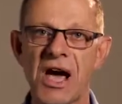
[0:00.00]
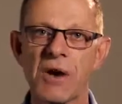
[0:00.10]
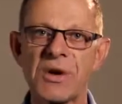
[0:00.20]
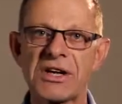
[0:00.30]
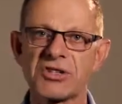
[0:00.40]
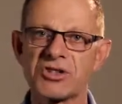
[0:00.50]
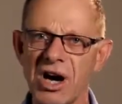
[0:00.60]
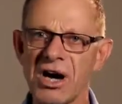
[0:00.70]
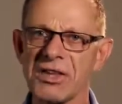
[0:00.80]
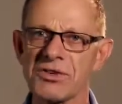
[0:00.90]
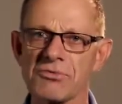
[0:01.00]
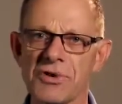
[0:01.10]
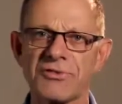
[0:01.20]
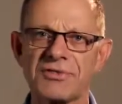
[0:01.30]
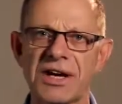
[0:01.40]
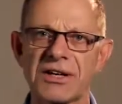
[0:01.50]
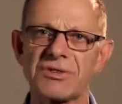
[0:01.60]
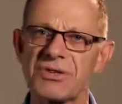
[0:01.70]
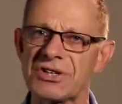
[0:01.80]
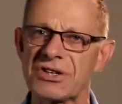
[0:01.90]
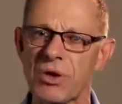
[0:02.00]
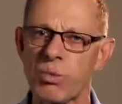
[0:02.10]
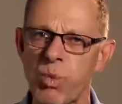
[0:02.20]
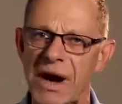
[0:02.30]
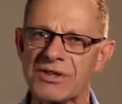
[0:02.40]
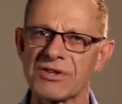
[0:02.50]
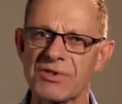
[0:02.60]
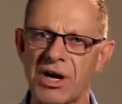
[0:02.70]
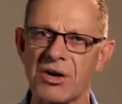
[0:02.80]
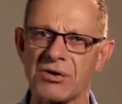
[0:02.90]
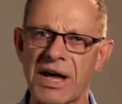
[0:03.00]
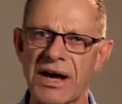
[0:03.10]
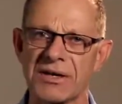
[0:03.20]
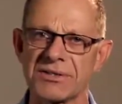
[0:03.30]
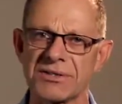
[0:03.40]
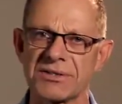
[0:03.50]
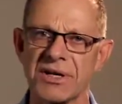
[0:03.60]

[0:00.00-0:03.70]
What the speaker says: and we can tie the roof down using the weight of the whole house.